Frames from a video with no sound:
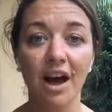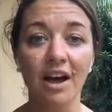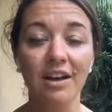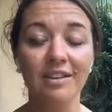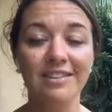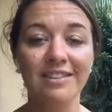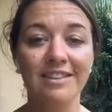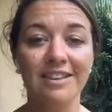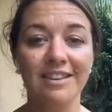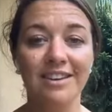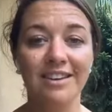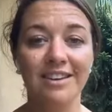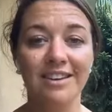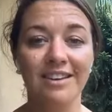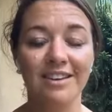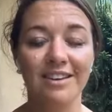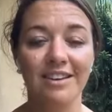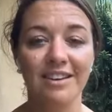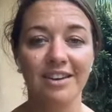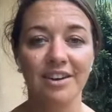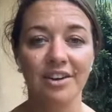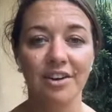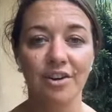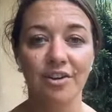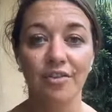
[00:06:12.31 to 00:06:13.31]
asking
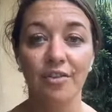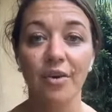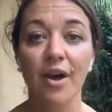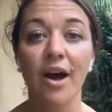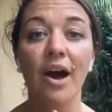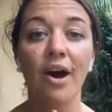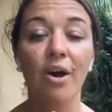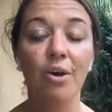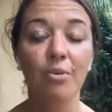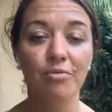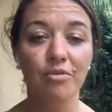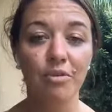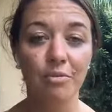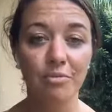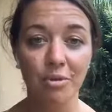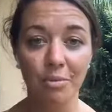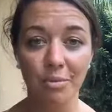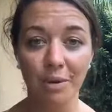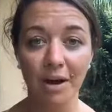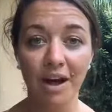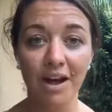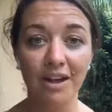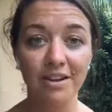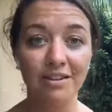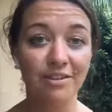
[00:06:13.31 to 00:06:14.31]
for help from
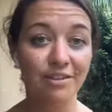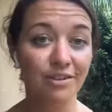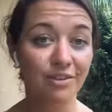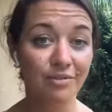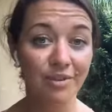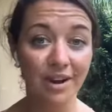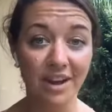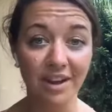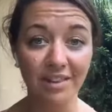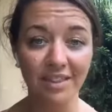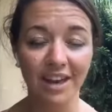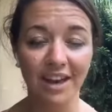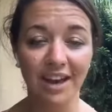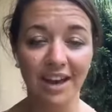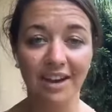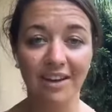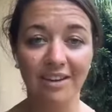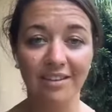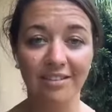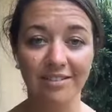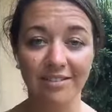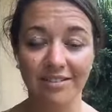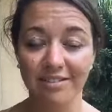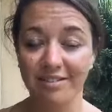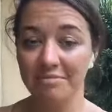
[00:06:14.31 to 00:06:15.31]
your partner around the
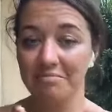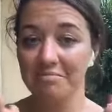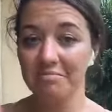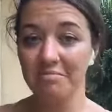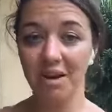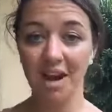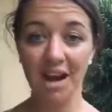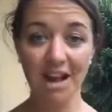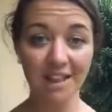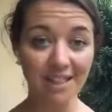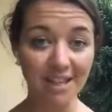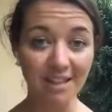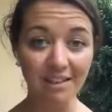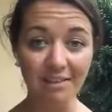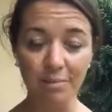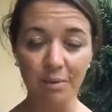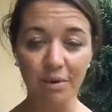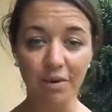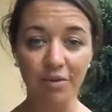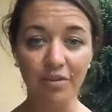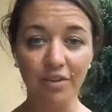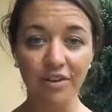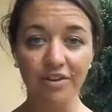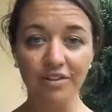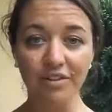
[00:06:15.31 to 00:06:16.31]
house. And that's
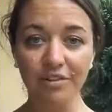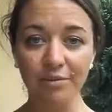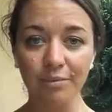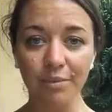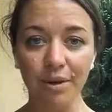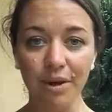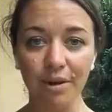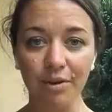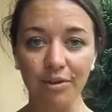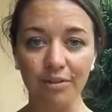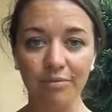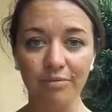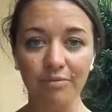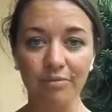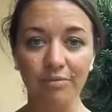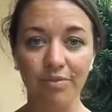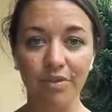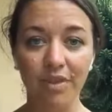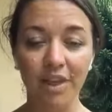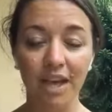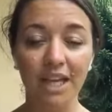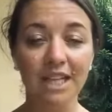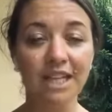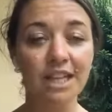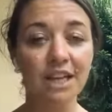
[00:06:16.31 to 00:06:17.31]
perfect as well.
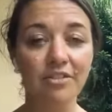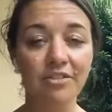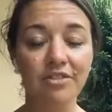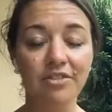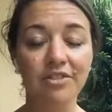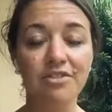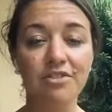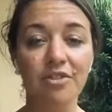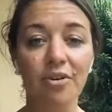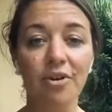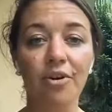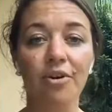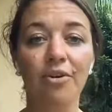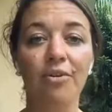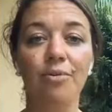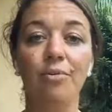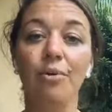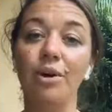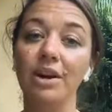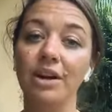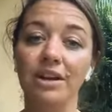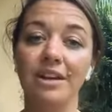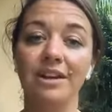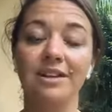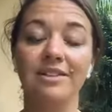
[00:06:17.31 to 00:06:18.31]
I'd love to know
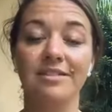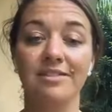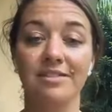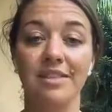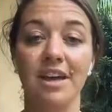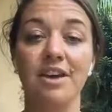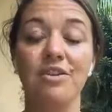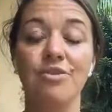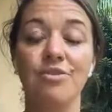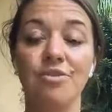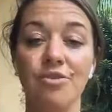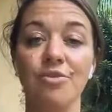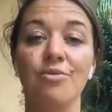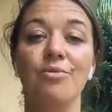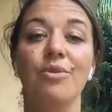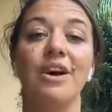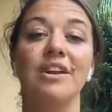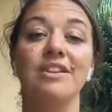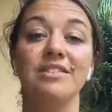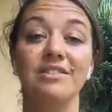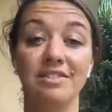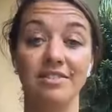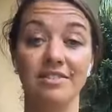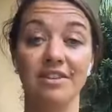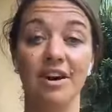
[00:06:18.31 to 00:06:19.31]
what it is that you
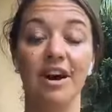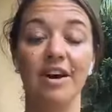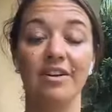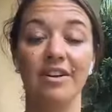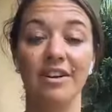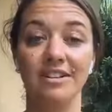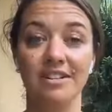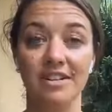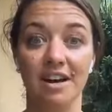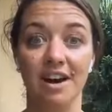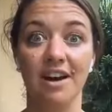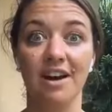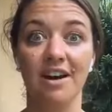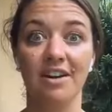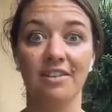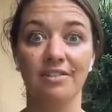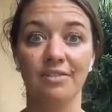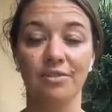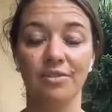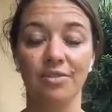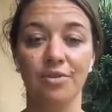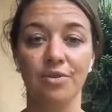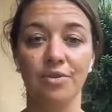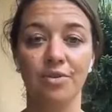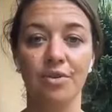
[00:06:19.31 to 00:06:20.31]
are desiring to
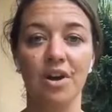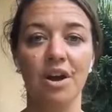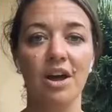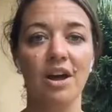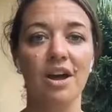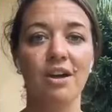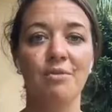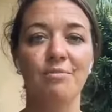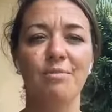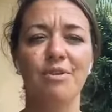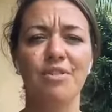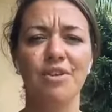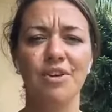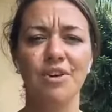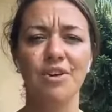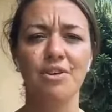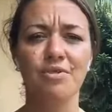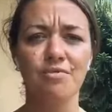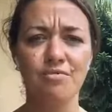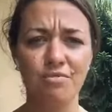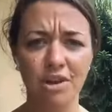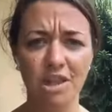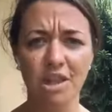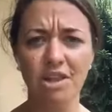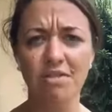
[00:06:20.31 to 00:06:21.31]
ask for, but that
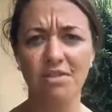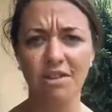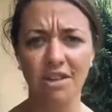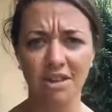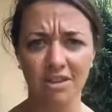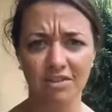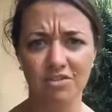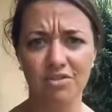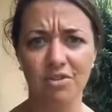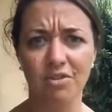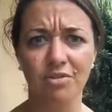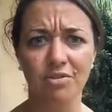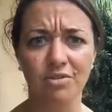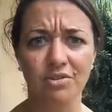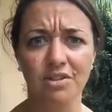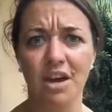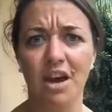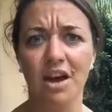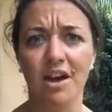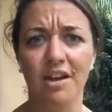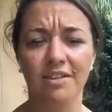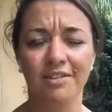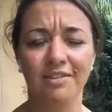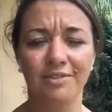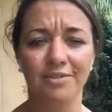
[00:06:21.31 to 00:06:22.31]
you really, really struggle
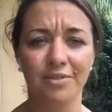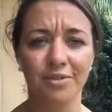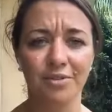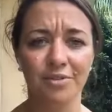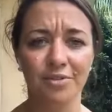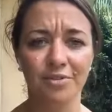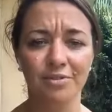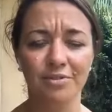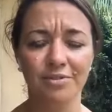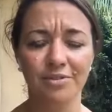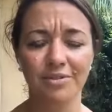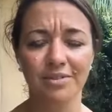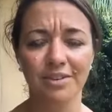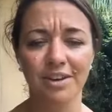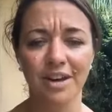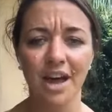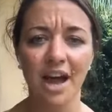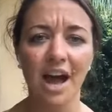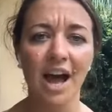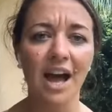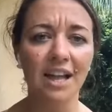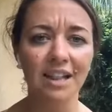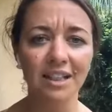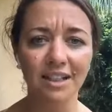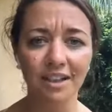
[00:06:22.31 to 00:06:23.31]
to ask for.
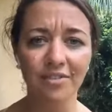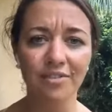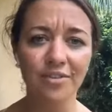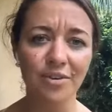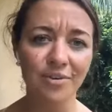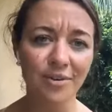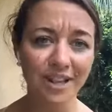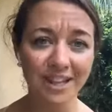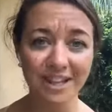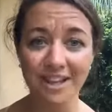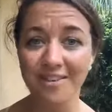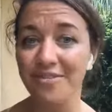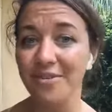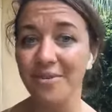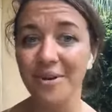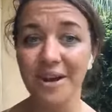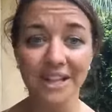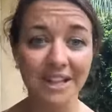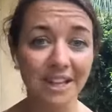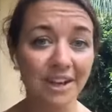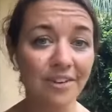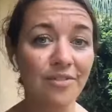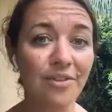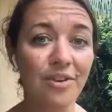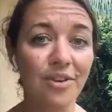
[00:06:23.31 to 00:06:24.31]
I love you, I love you,
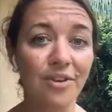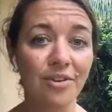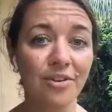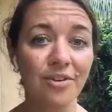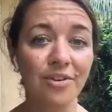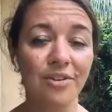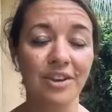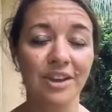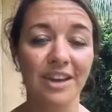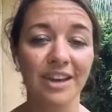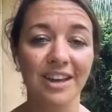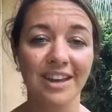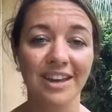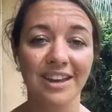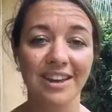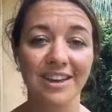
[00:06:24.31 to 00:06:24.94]
I love you